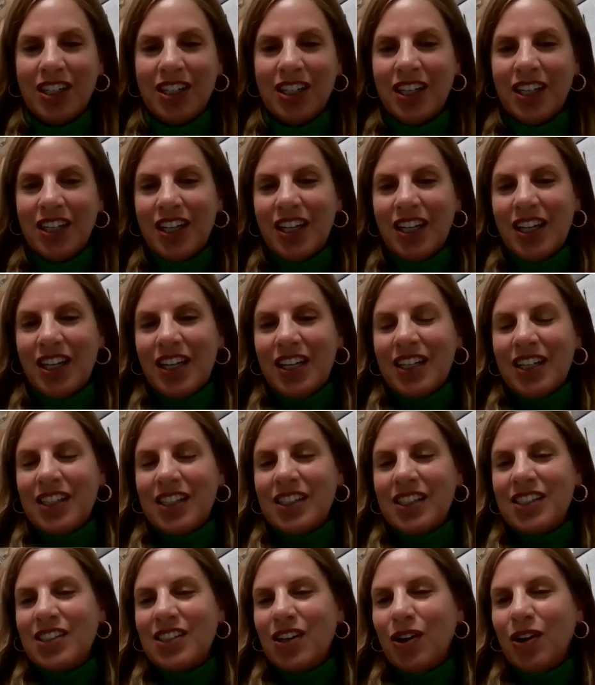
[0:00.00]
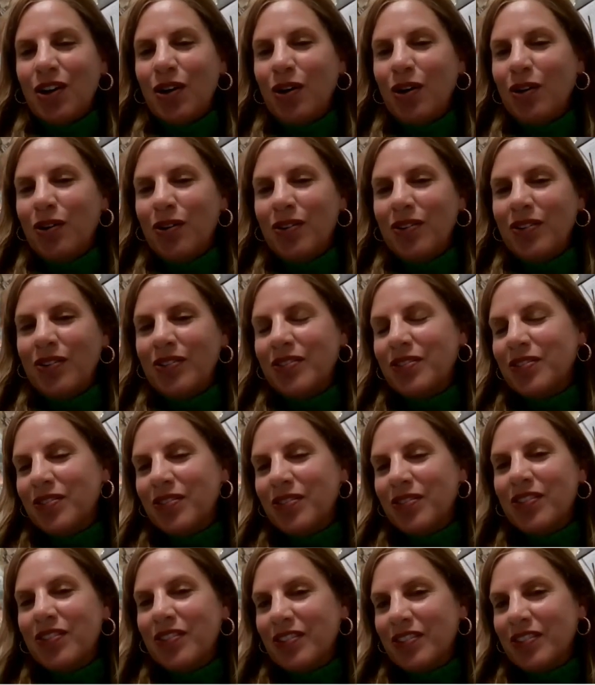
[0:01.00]
Yeah. So
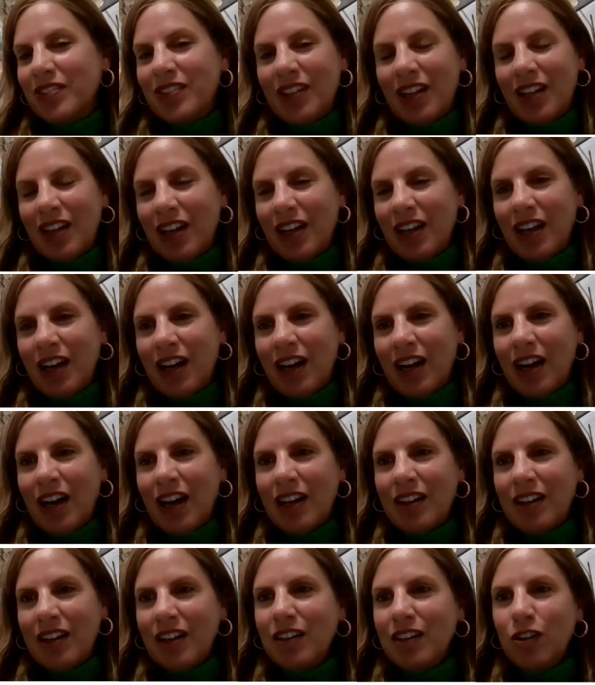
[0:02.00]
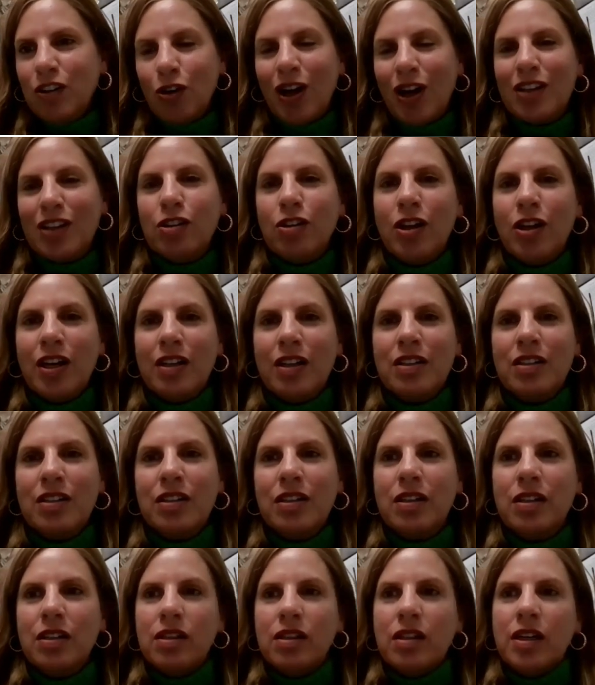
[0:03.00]
I think to
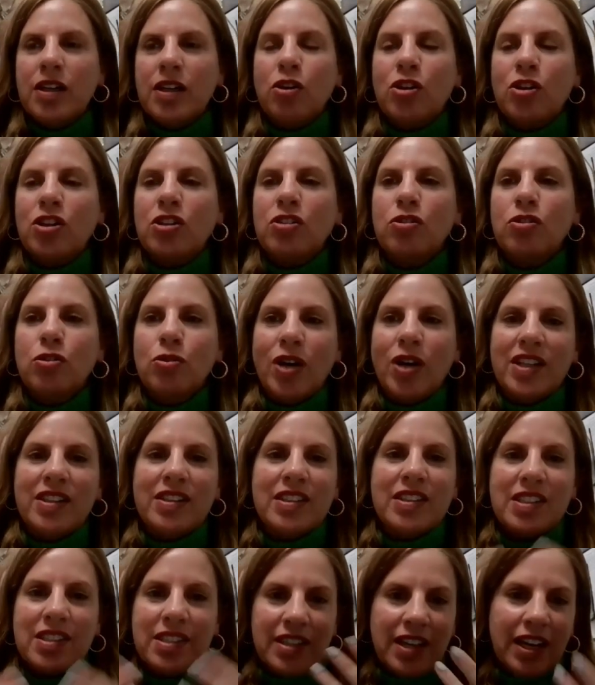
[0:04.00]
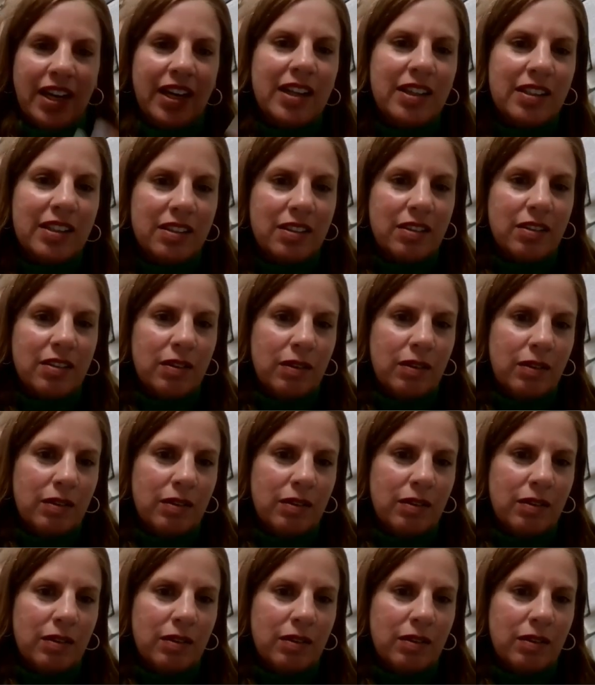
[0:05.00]
in in order to understand